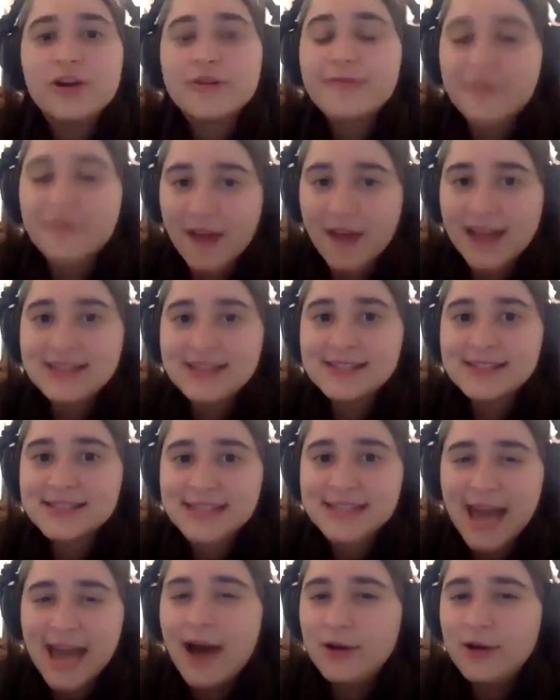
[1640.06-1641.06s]
friend's
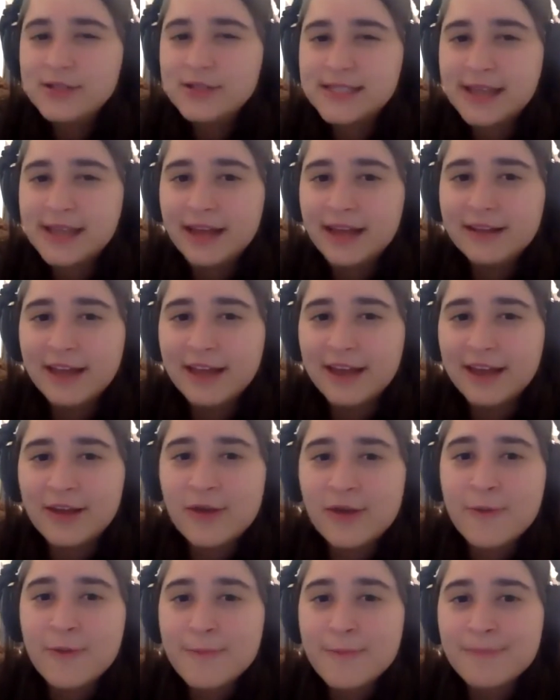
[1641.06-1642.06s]
house and like
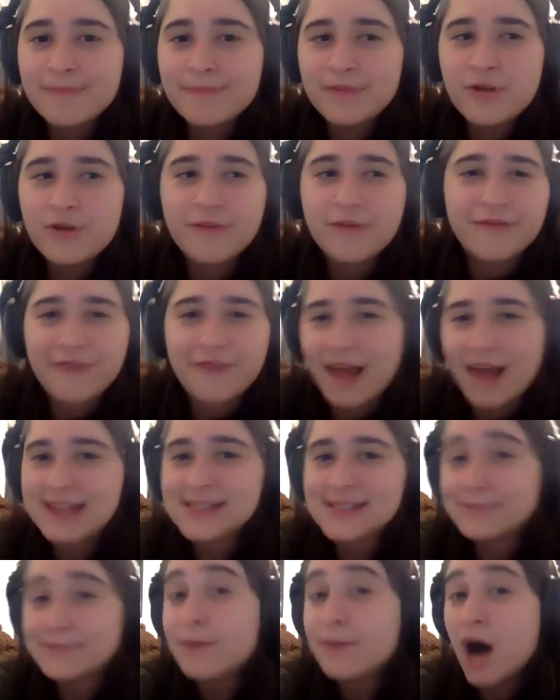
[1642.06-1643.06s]
your friend's
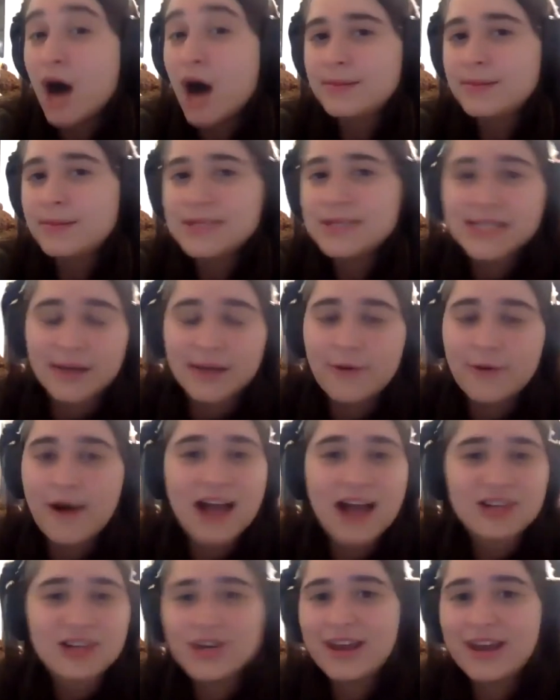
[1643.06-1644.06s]
mom is like
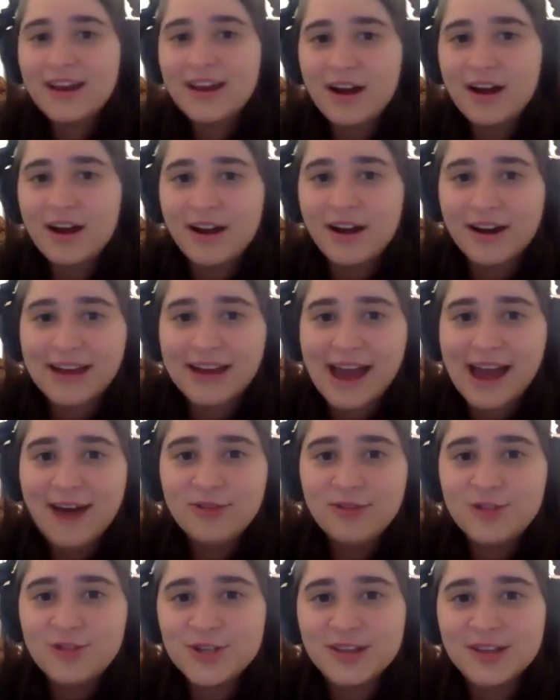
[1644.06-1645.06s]
watching it on her
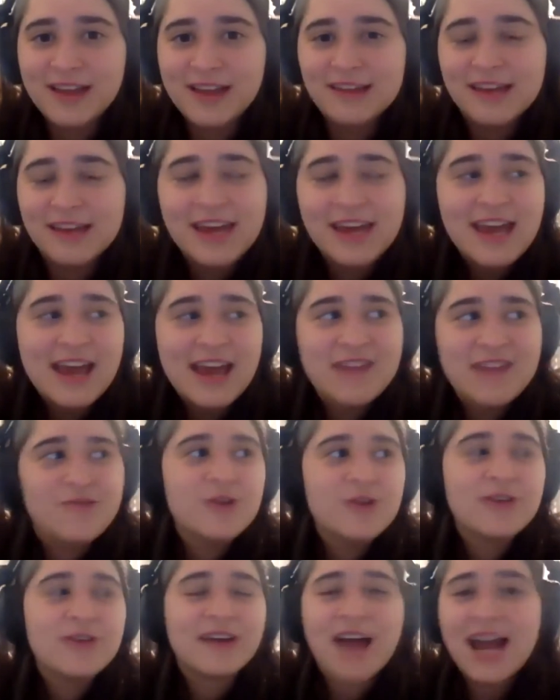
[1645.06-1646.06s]
couch, and like if you're
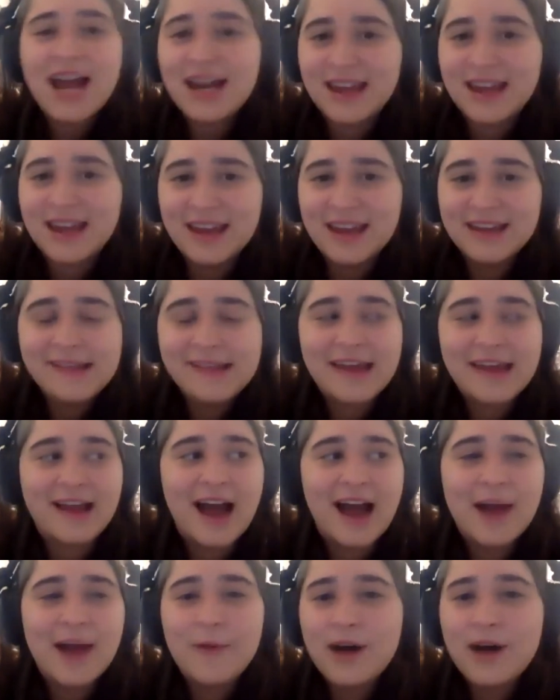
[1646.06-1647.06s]
the kind of kid like
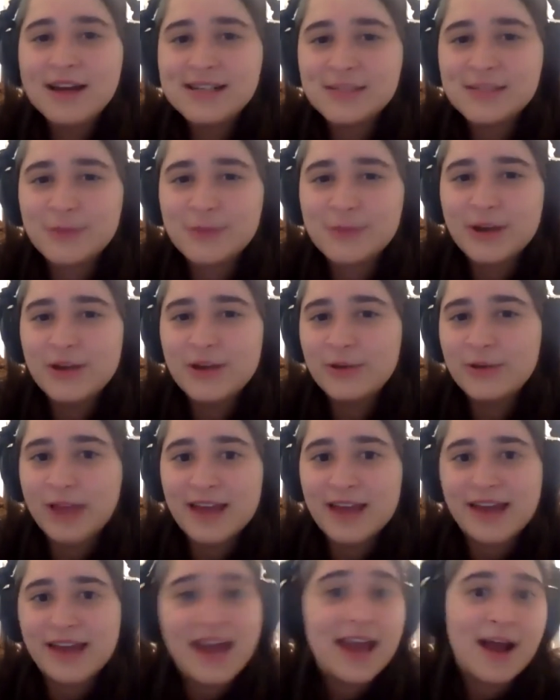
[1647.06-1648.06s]
I was, where you like
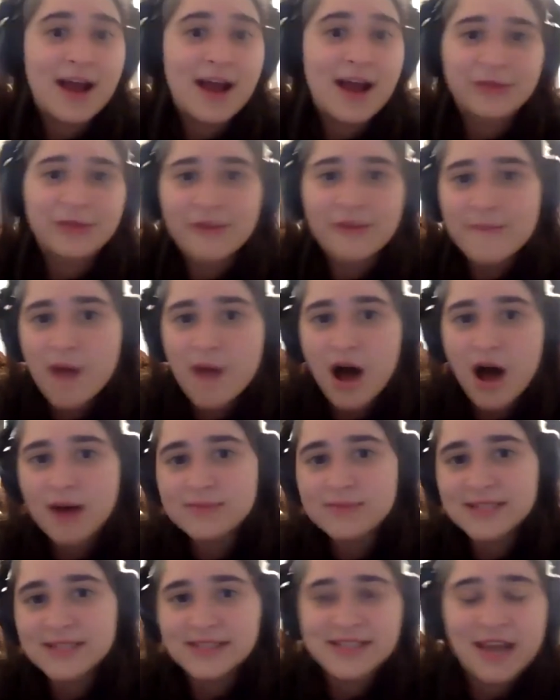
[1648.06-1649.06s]
hang out with the
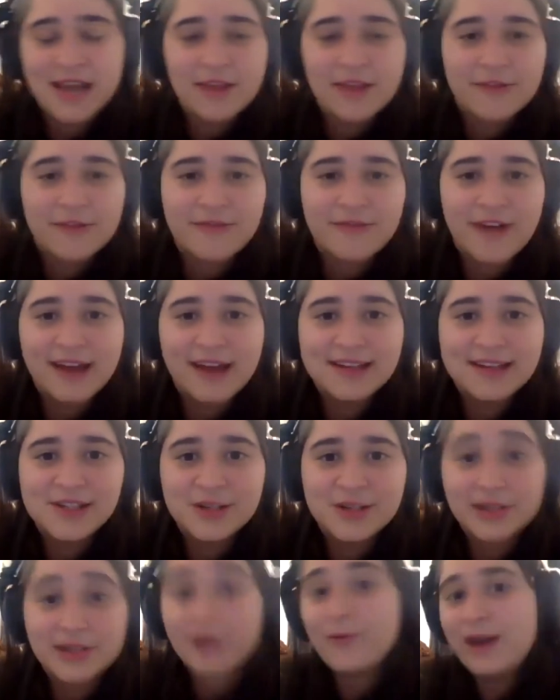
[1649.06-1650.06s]
moms instead of the friends, you're
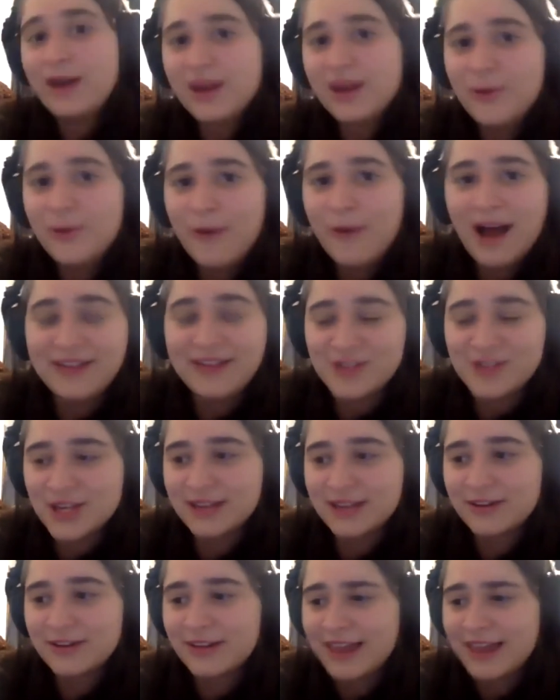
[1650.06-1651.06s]
like, what are you watching?
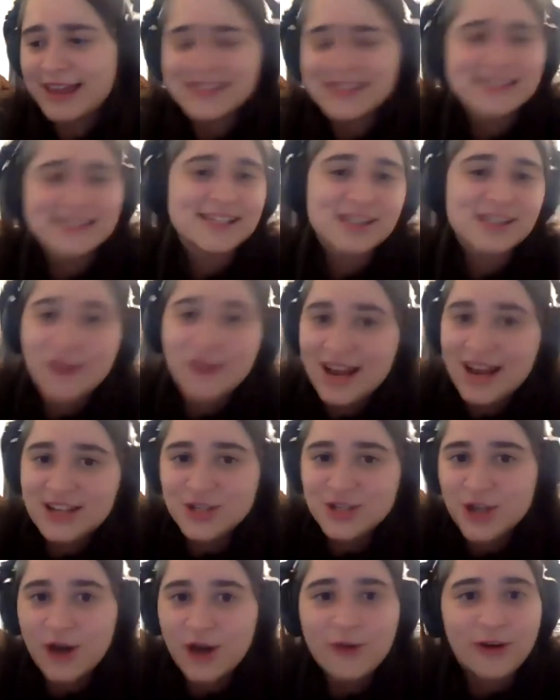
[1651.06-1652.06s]
They're like, it's this great
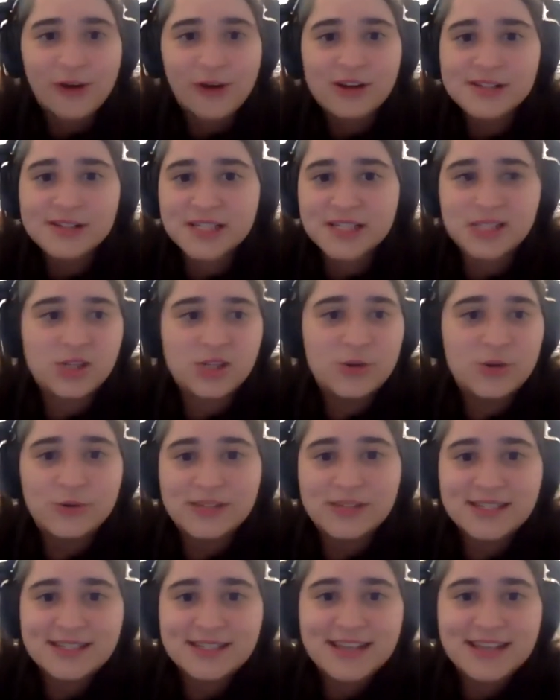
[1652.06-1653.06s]
show called
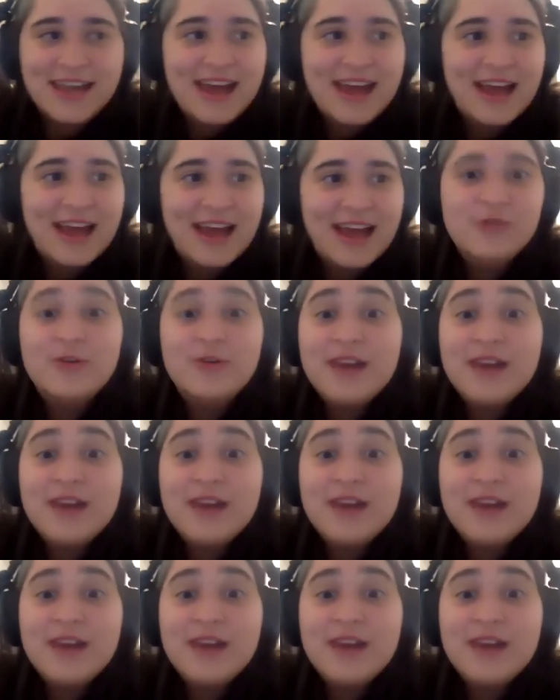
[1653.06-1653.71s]
Suits, and you